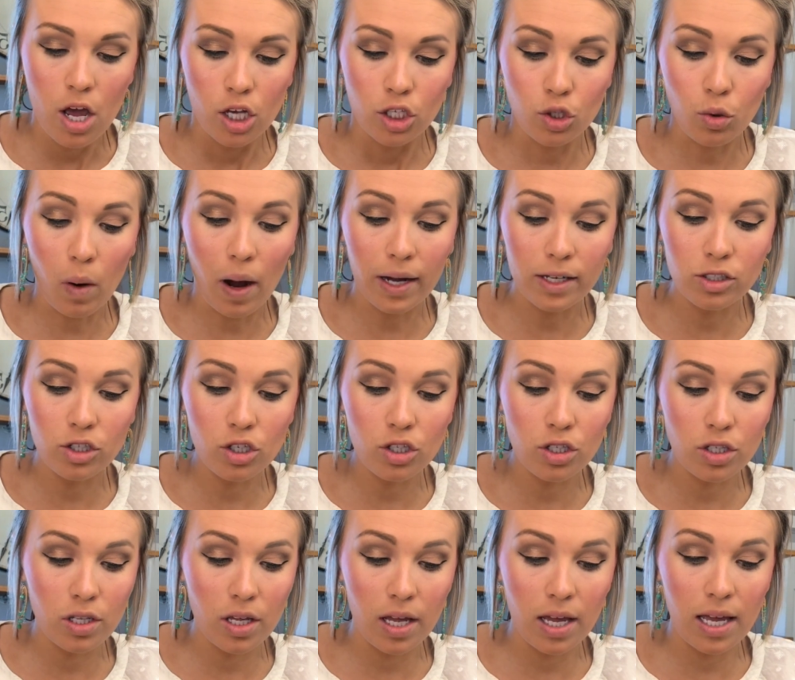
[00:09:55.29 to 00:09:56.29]
So I
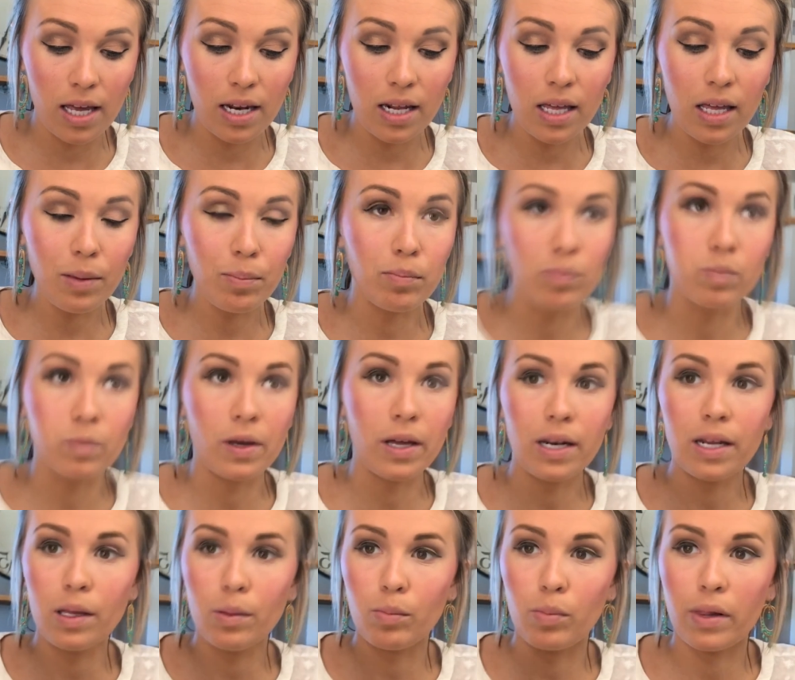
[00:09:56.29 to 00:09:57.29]
just, any